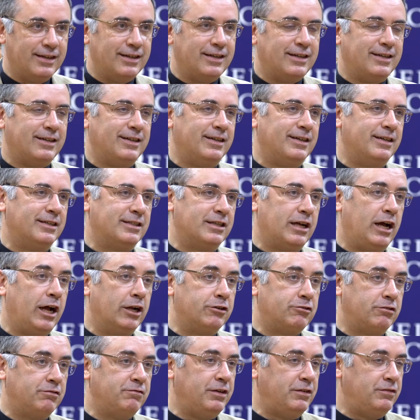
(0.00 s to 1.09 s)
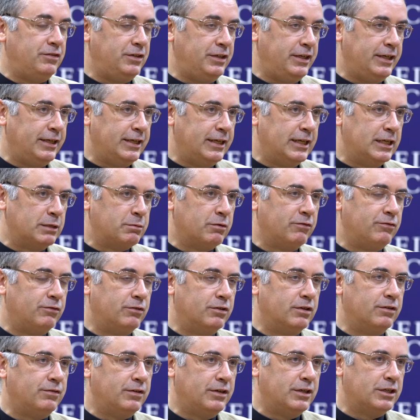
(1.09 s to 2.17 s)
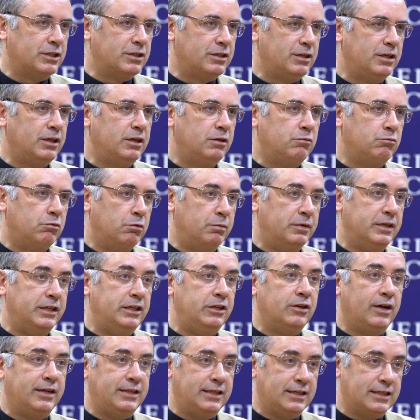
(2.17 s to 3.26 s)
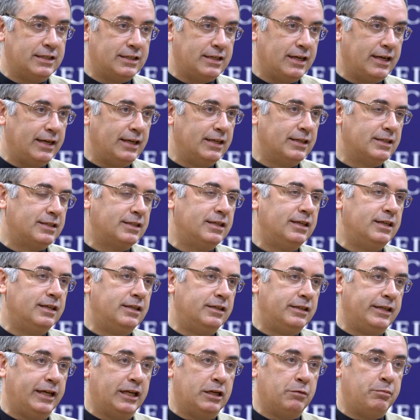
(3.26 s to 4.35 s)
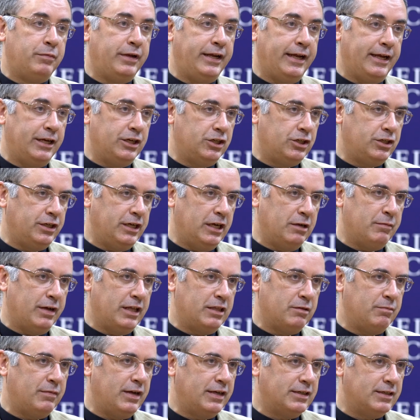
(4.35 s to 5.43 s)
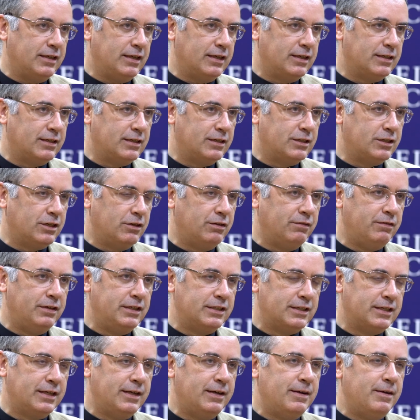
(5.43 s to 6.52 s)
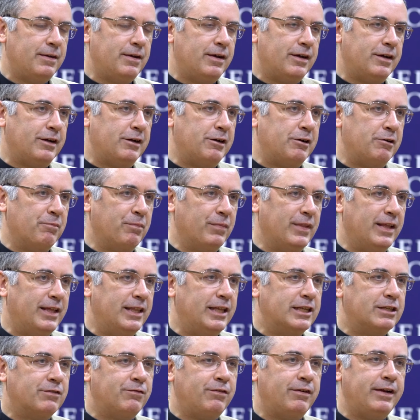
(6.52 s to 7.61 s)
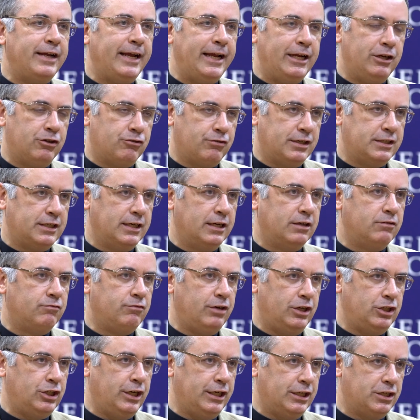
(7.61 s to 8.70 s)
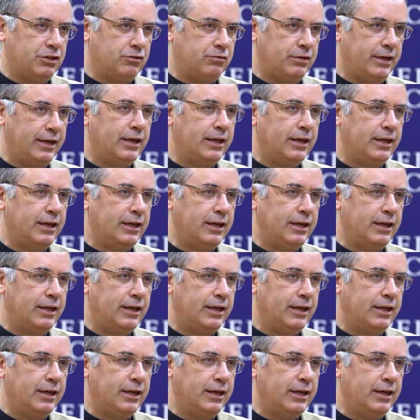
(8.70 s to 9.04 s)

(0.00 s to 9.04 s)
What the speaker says: That's 150 years before the first woman in the United States to get a PhD in mathematics. So there is there's a very interesting and rich history.